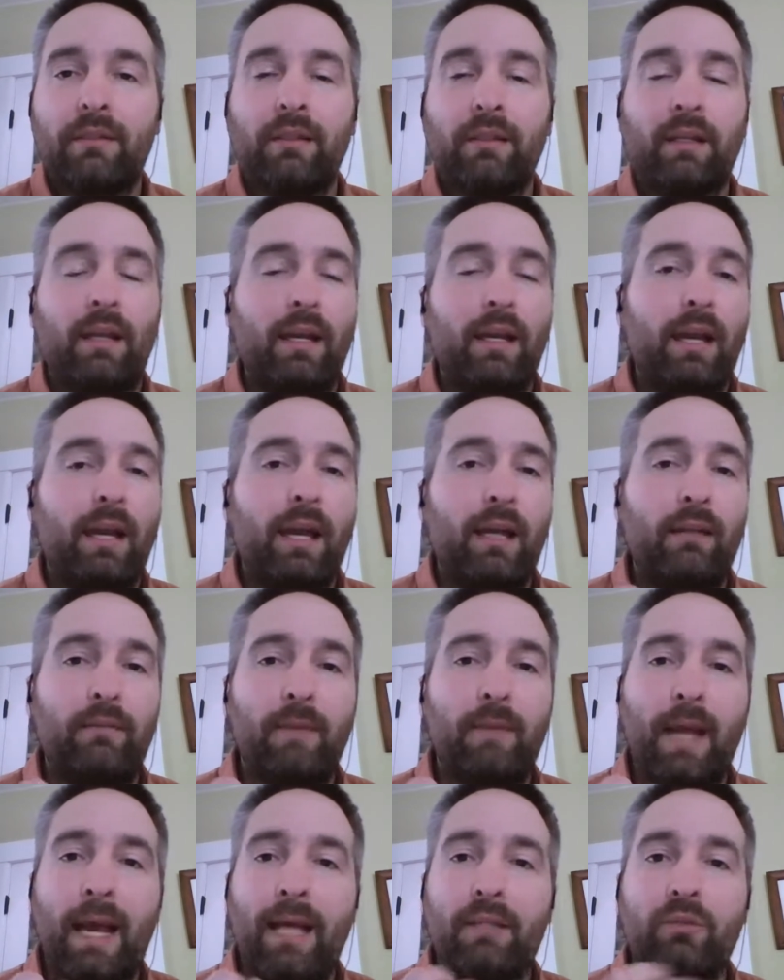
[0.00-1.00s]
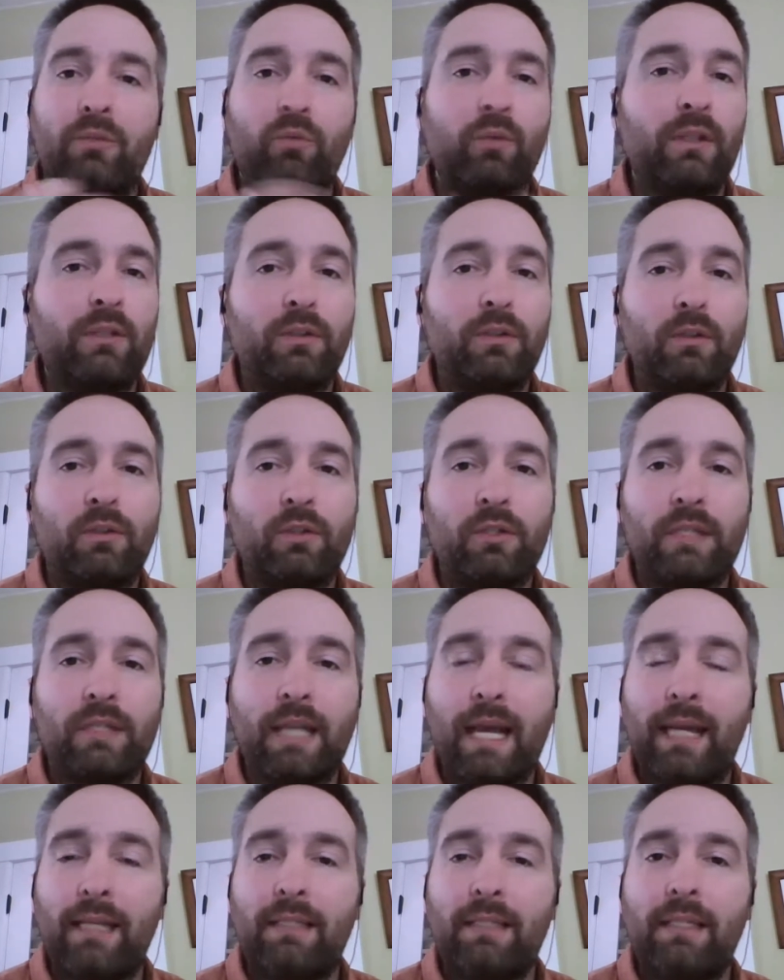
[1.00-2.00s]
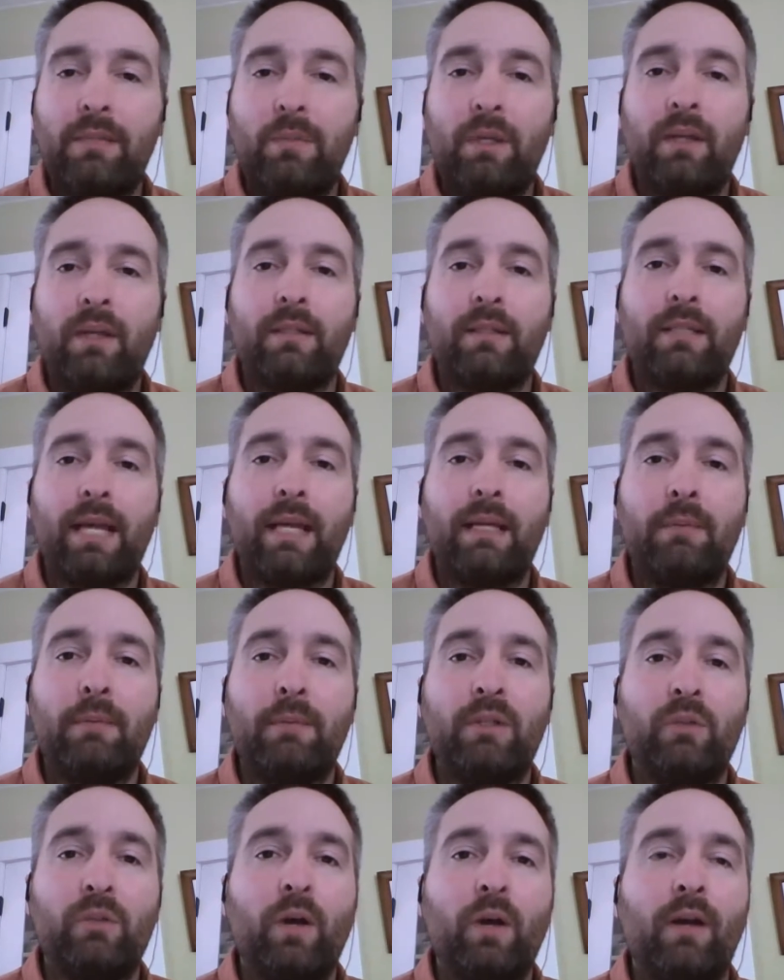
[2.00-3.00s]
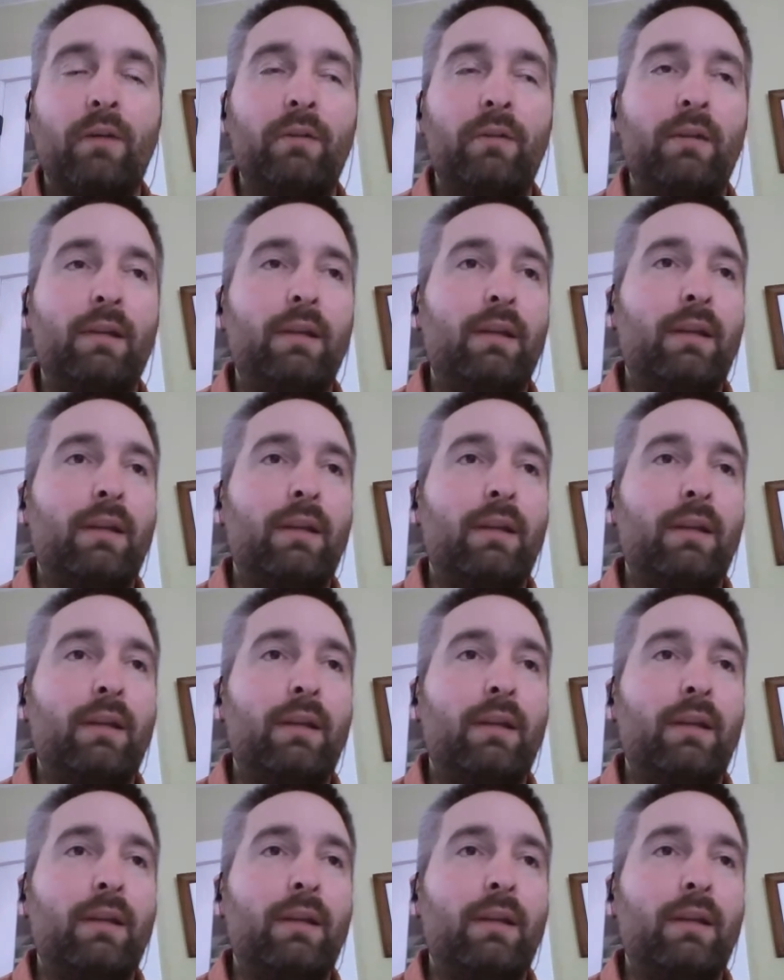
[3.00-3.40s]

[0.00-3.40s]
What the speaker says: And I ask researchers in academia to sign up as well.